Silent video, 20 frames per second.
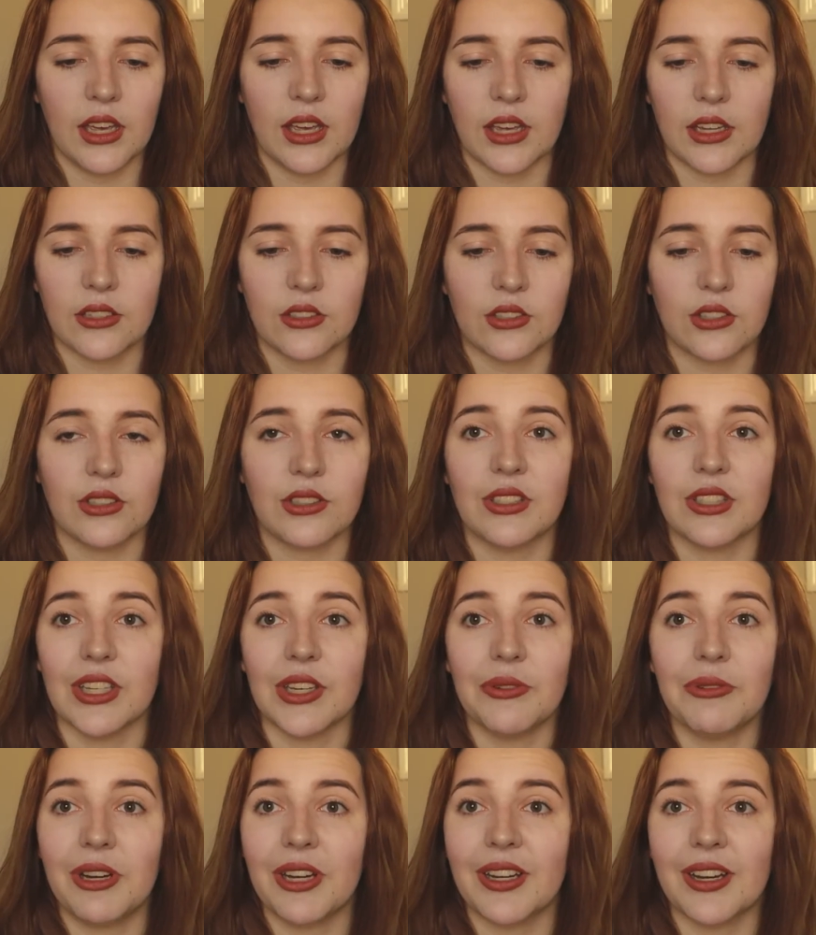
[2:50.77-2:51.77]
and just
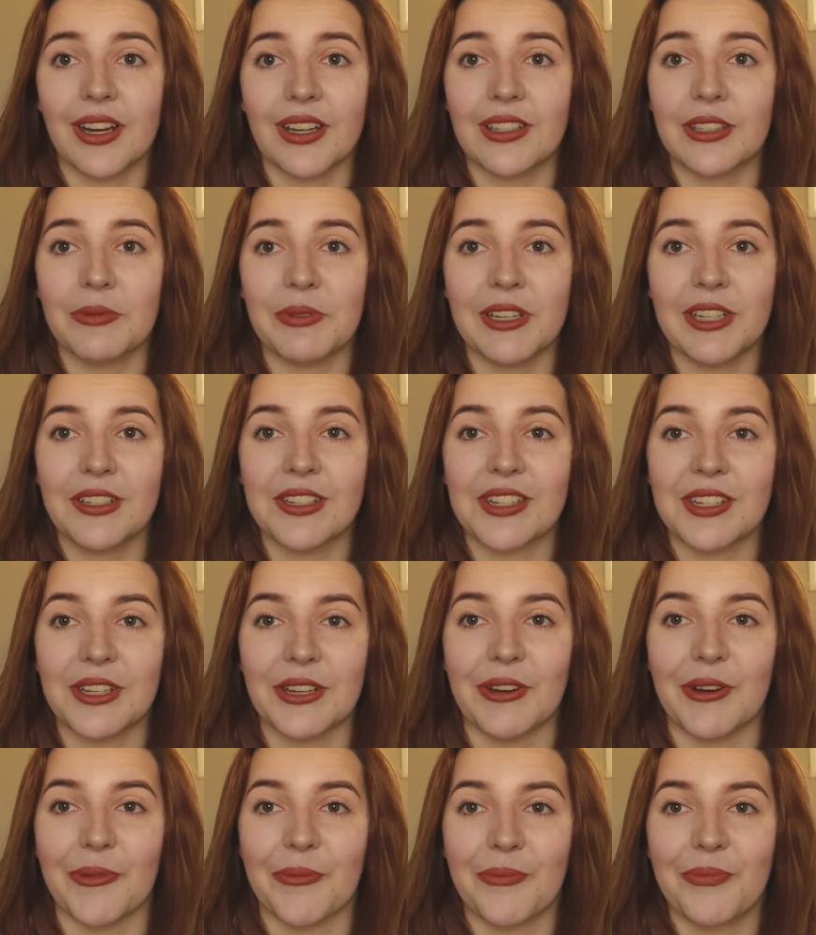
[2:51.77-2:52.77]
see what God speaks to you.